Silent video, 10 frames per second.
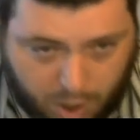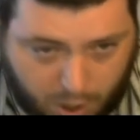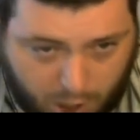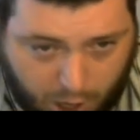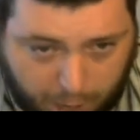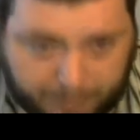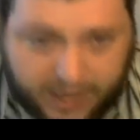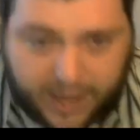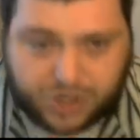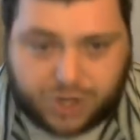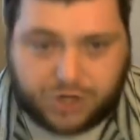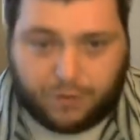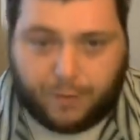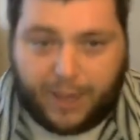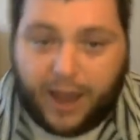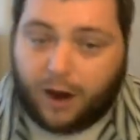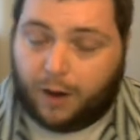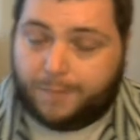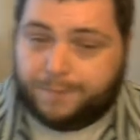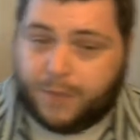Obligation to
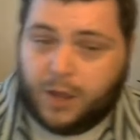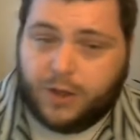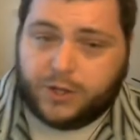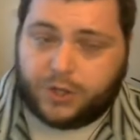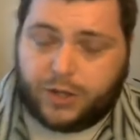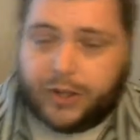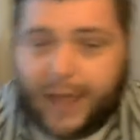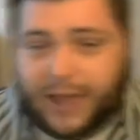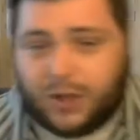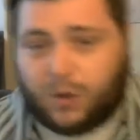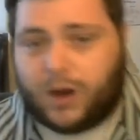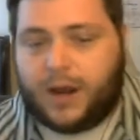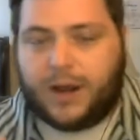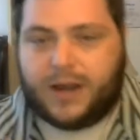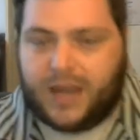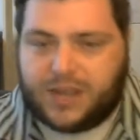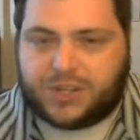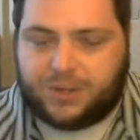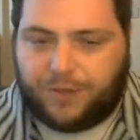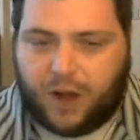repair. So the landlord needs
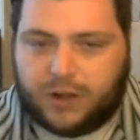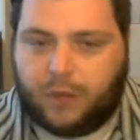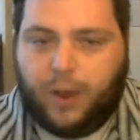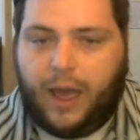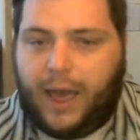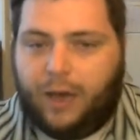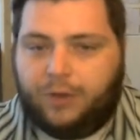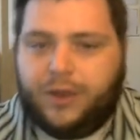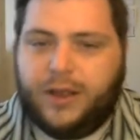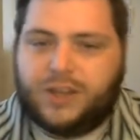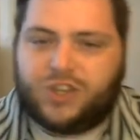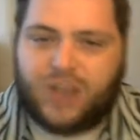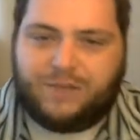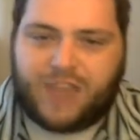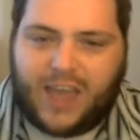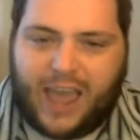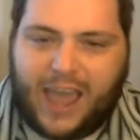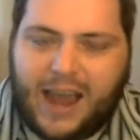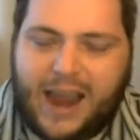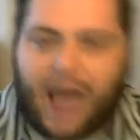to follow health, safety,
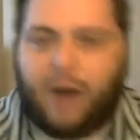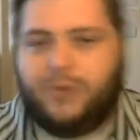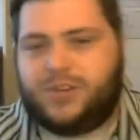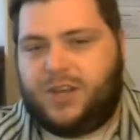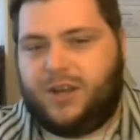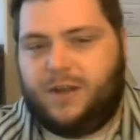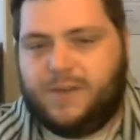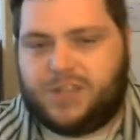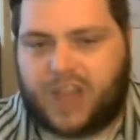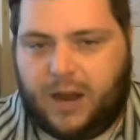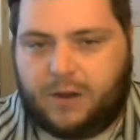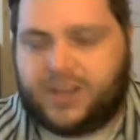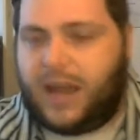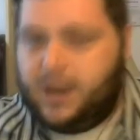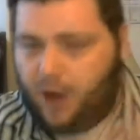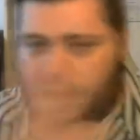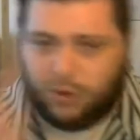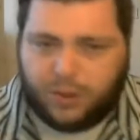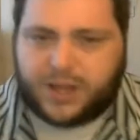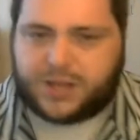and housing standards. And not
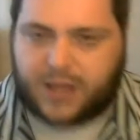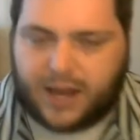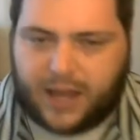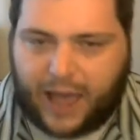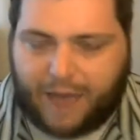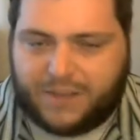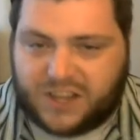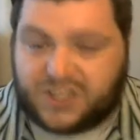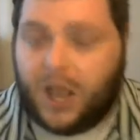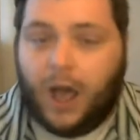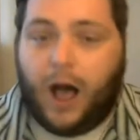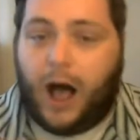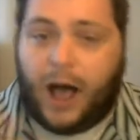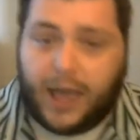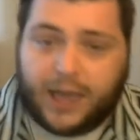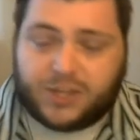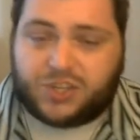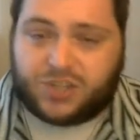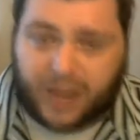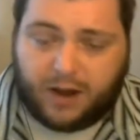only do they have this high
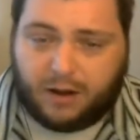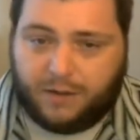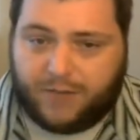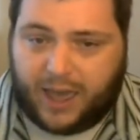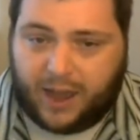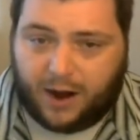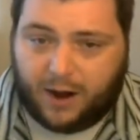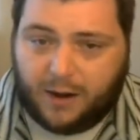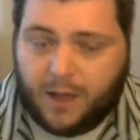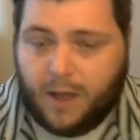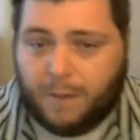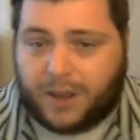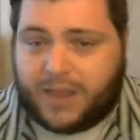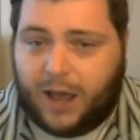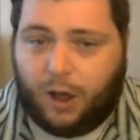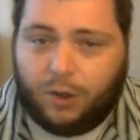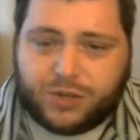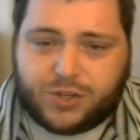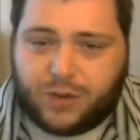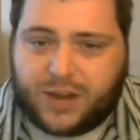standard of care, but they
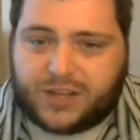also need to